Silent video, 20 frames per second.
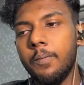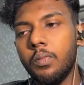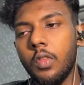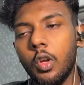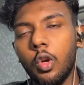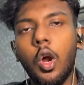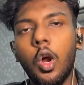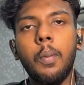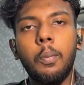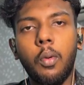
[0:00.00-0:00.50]

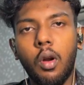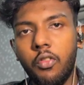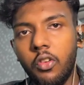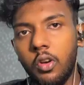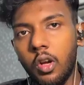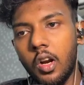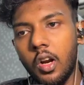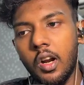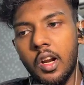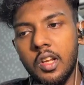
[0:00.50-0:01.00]
non-profit
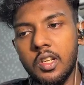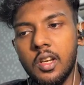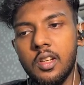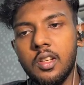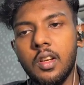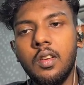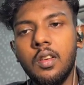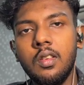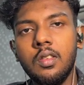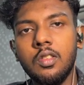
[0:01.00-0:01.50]

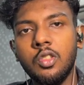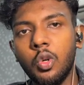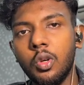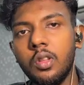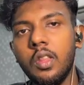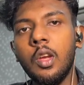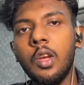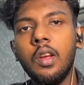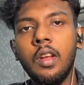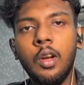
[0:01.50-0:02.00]
organization, so
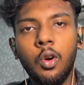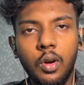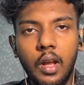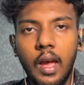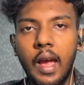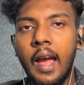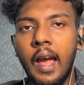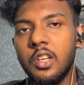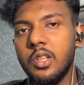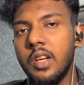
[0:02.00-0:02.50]
they could
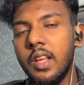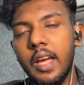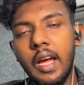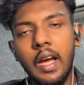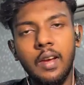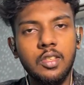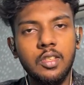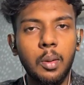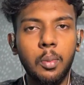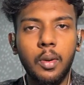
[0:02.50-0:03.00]
actually
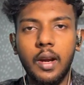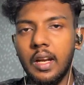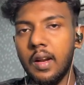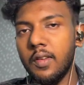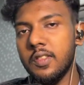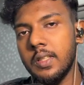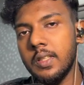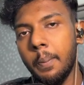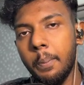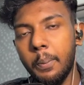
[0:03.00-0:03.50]
have some kind of
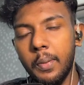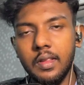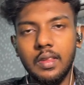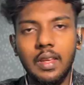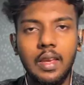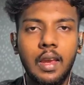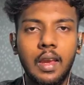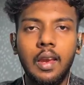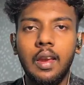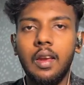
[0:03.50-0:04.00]

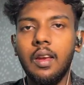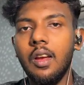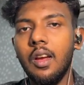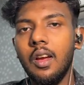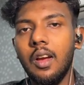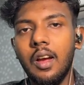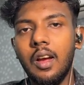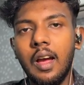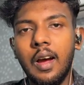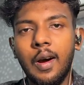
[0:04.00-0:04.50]
sympathy,
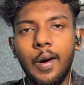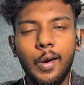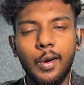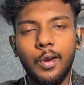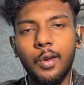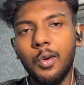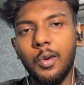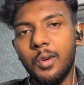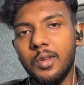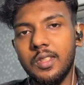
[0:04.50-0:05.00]
or you
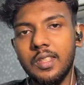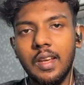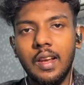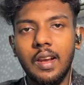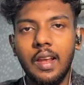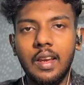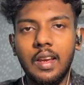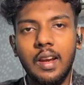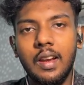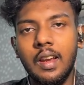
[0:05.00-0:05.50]
could say
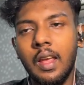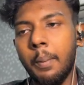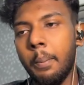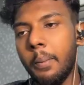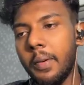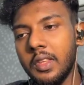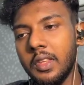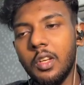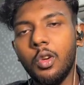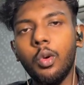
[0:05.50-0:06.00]
like an
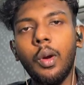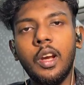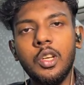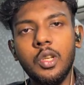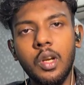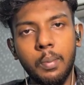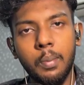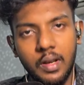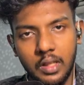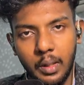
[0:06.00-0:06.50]
empathy to
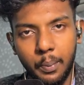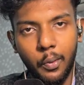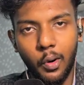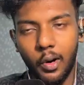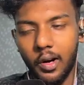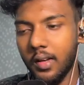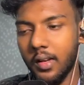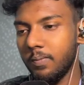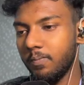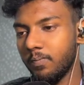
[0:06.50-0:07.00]
actually buy the
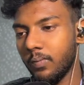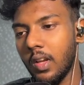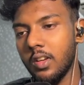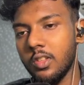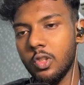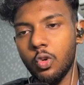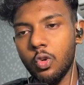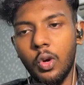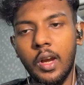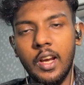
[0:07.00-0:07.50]
product,
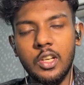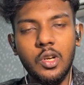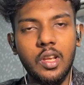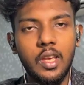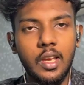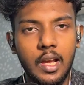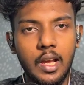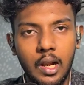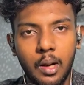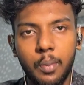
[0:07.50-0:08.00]
to actually
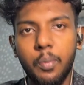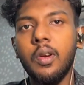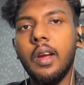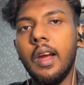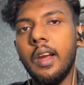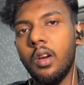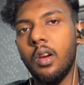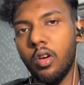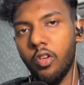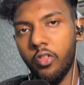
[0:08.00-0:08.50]
help
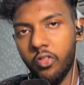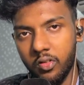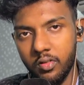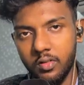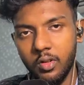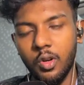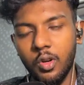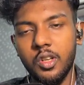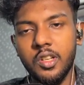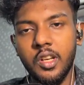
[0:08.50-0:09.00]
kind of
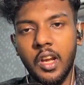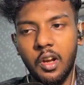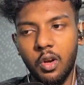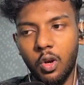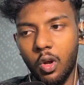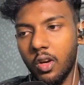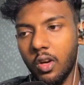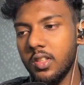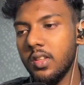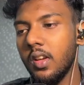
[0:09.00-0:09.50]
street
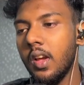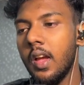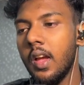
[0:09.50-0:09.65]
dogs.